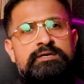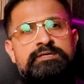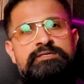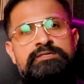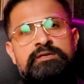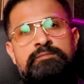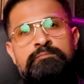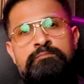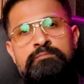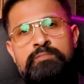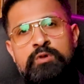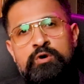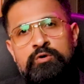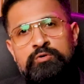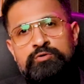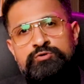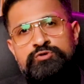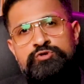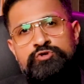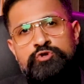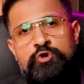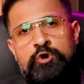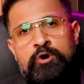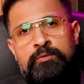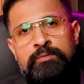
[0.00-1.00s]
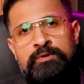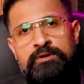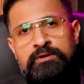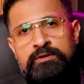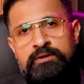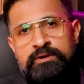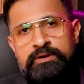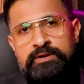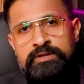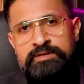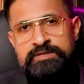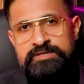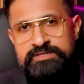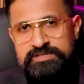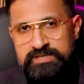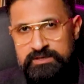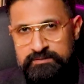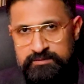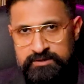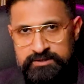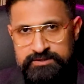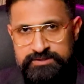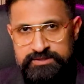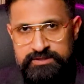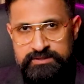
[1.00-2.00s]
is the most common learning
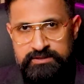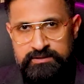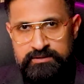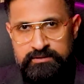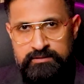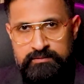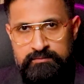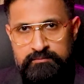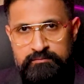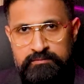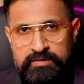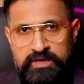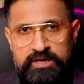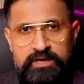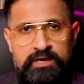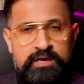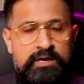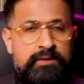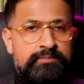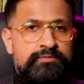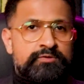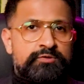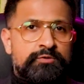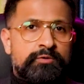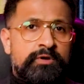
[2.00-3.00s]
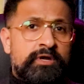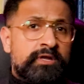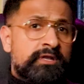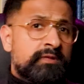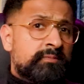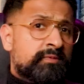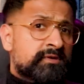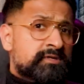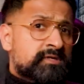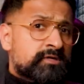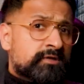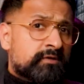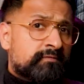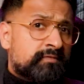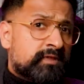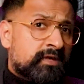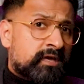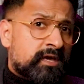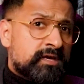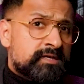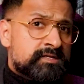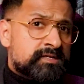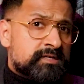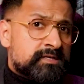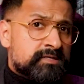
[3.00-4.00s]
disability, making up to 80% of the
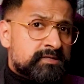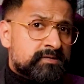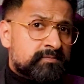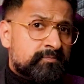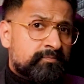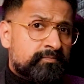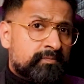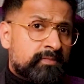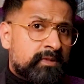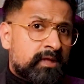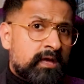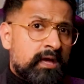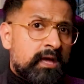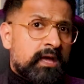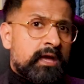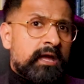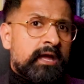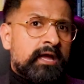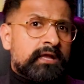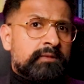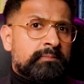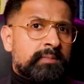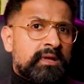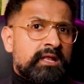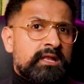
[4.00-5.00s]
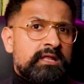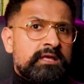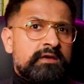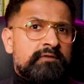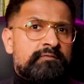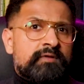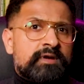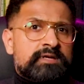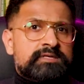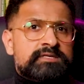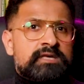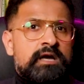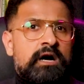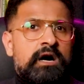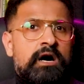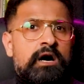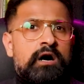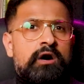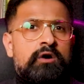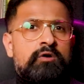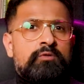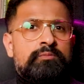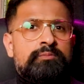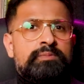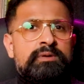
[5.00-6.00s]
cases. It mainly affects
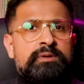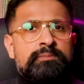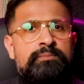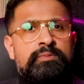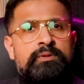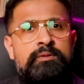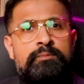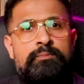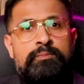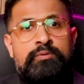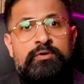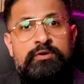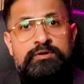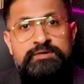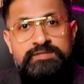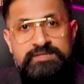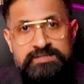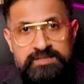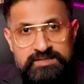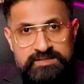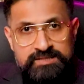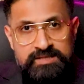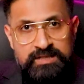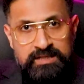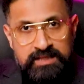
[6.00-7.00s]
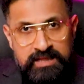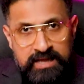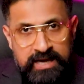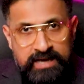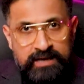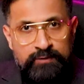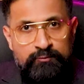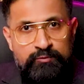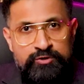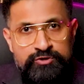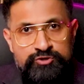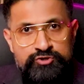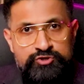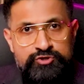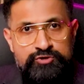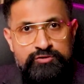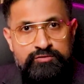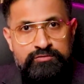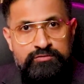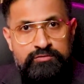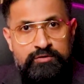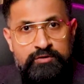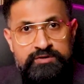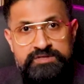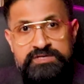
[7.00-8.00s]
how people process language,
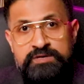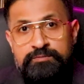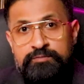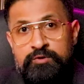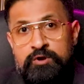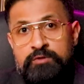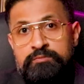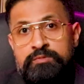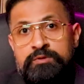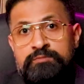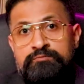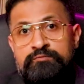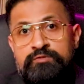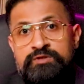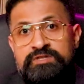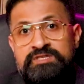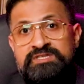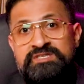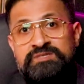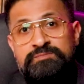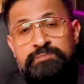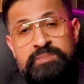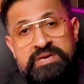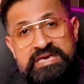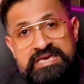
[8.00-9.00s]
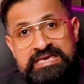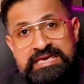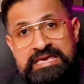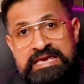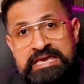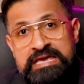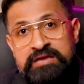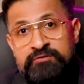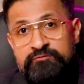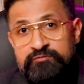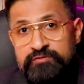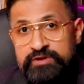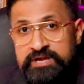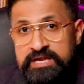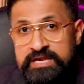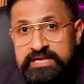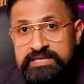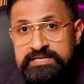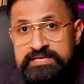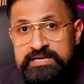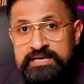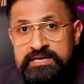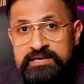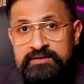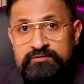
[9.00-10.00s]
causing problems with speaking,
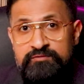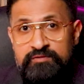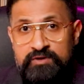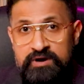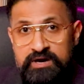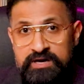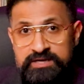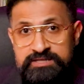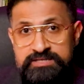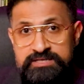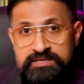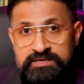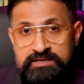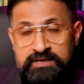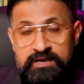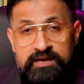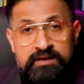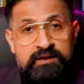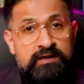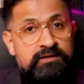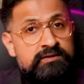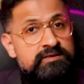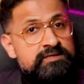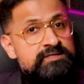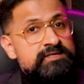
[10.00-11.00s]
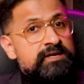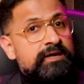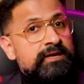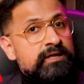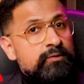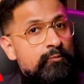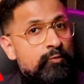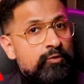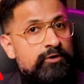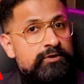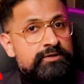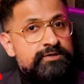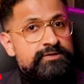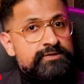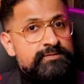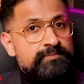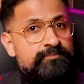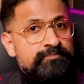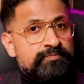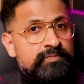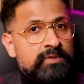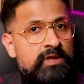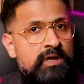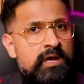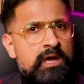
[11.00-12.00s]
reading, writing, and understanding words.
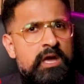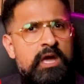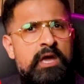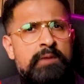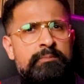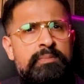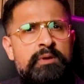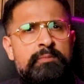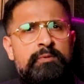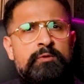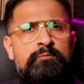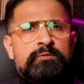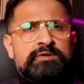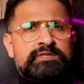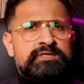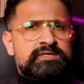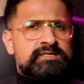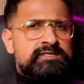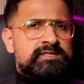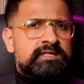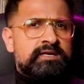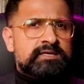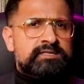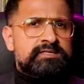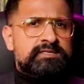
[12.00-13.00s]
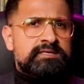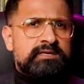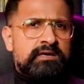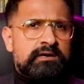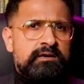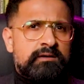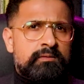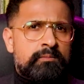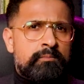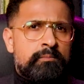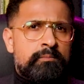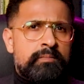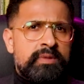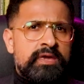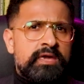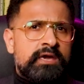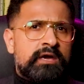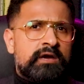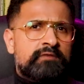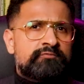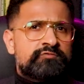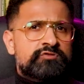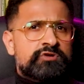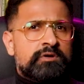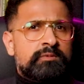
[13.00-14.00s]
People with dyslexia may
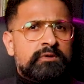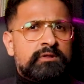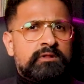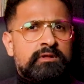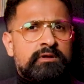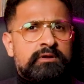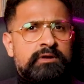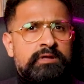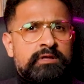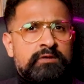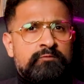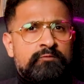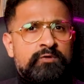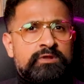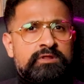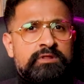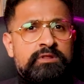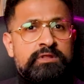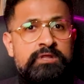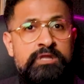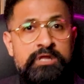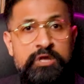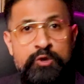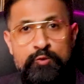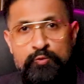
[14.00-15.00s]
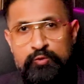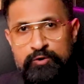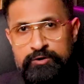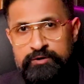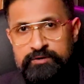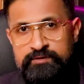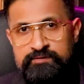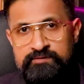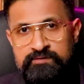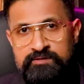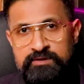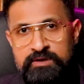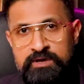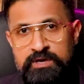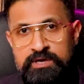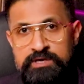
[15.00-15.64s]
have trouble learning with new words,